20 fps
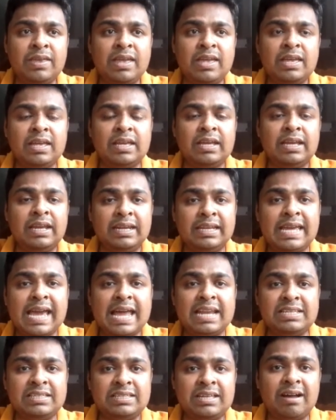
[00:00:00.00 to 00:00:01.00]
It
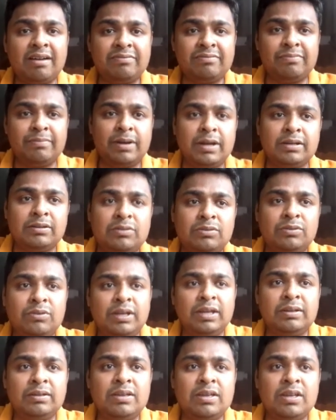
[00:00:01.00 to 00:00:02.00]
carries half mark. Okay.
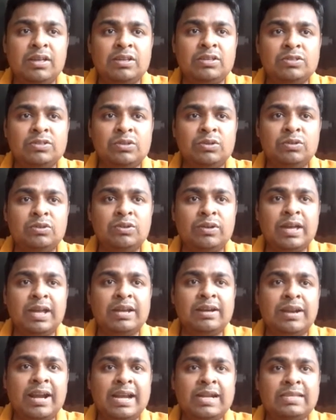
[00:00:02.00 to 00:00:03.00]
So you
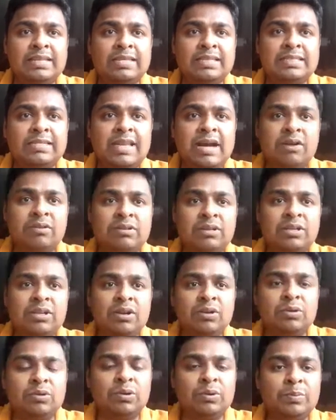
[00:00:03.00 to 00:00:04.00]
can write this down in your
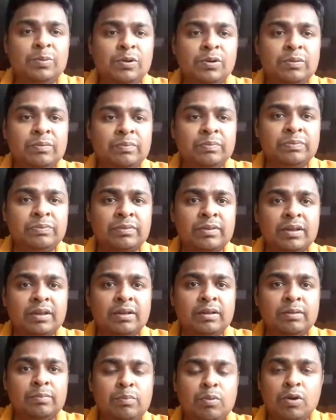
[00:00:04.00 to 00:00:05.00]
notebook.
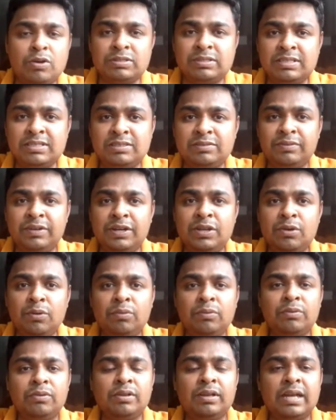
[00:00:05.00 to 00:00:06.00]
Pause this video
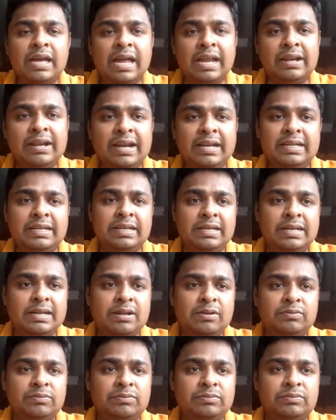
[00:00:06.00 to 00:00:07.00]
and write it down.
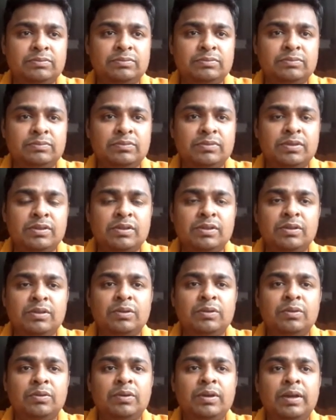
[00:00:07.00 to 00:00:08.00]

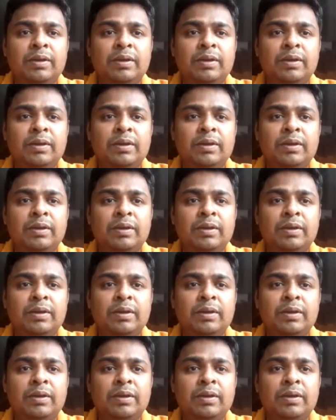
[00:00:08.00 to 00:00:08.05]
Okay.